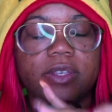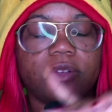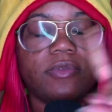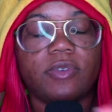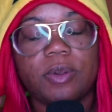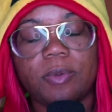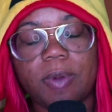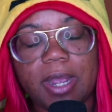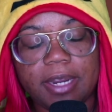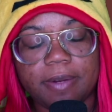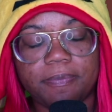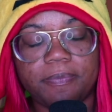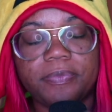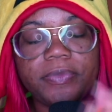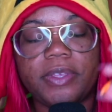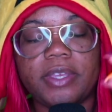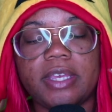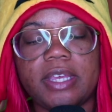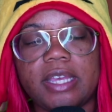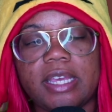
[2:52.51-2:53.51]
Rewind.
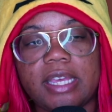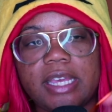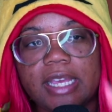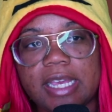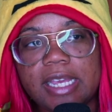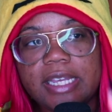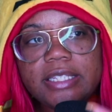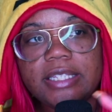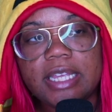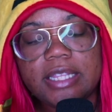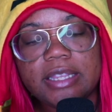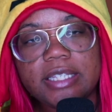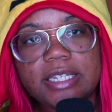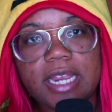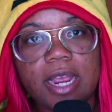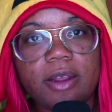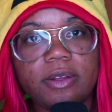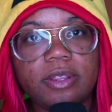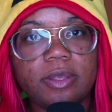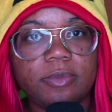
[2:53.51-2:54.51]
Is that the
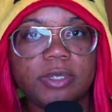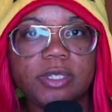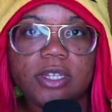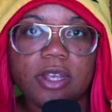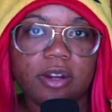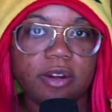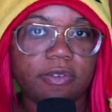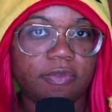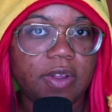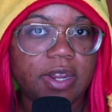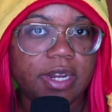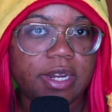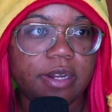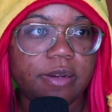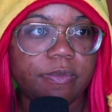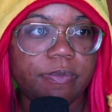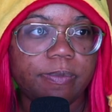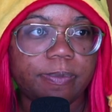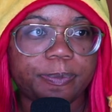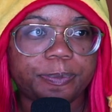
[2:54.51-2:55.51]
tower that we saw her friend
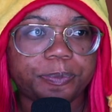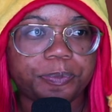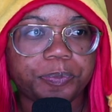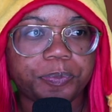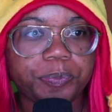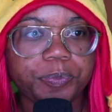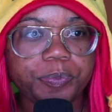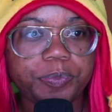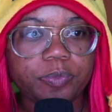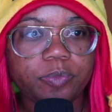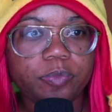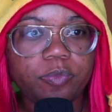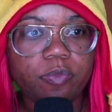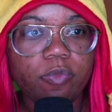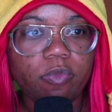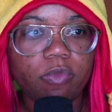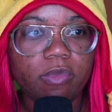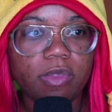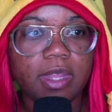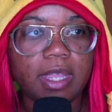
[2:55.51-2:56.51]
in?
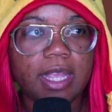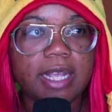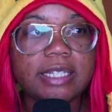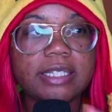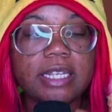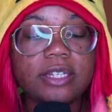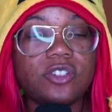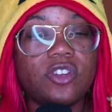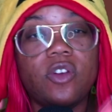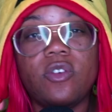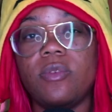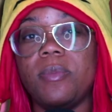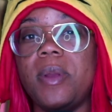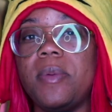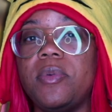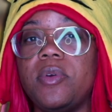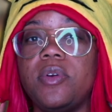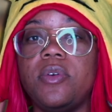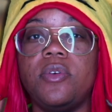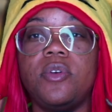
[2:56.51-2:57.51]
Because I don't
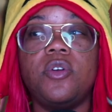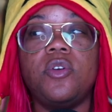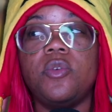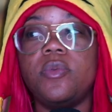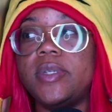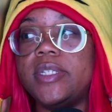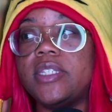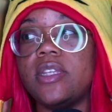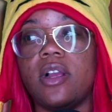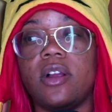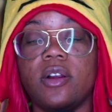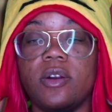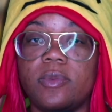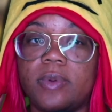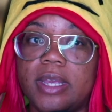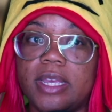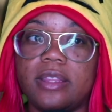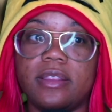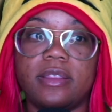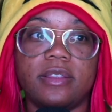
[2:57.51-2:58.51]
remember who we saw her
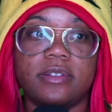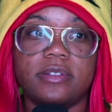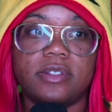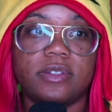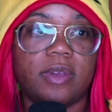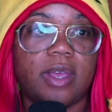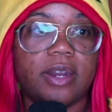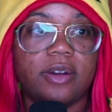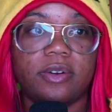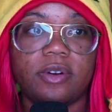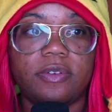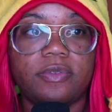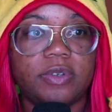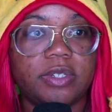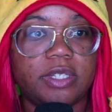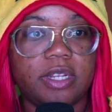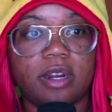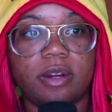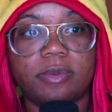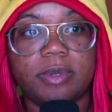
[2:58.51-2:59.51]
with. So I don't know if we
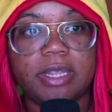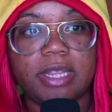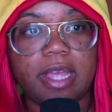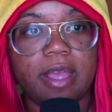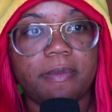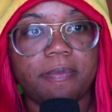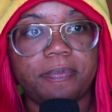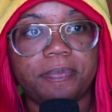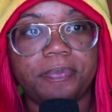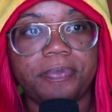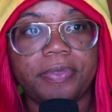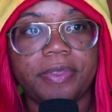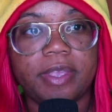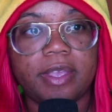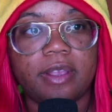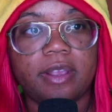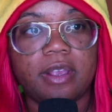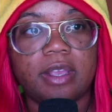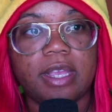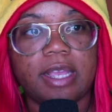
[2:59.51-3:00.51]
saw her with them.
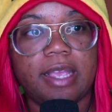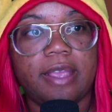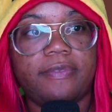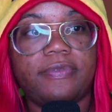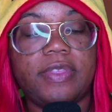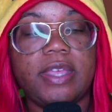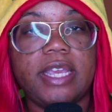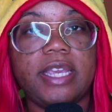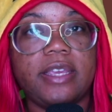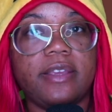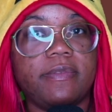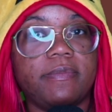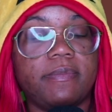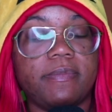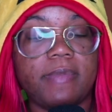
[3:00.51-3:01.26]
If they